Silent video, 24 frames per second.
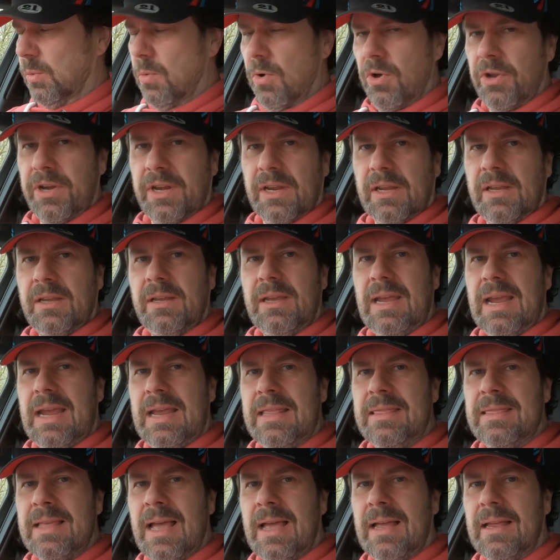warning
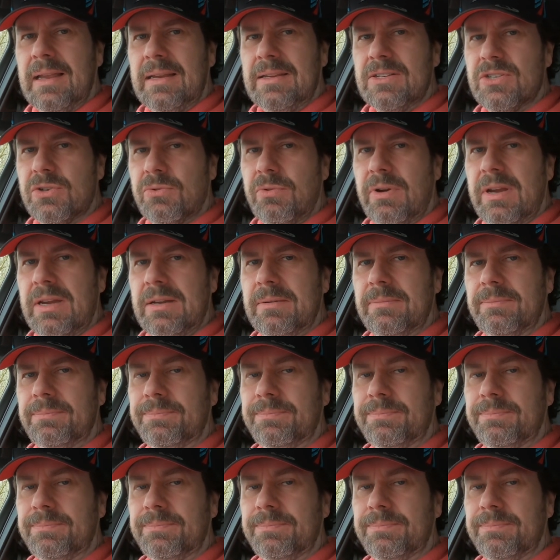in that screen.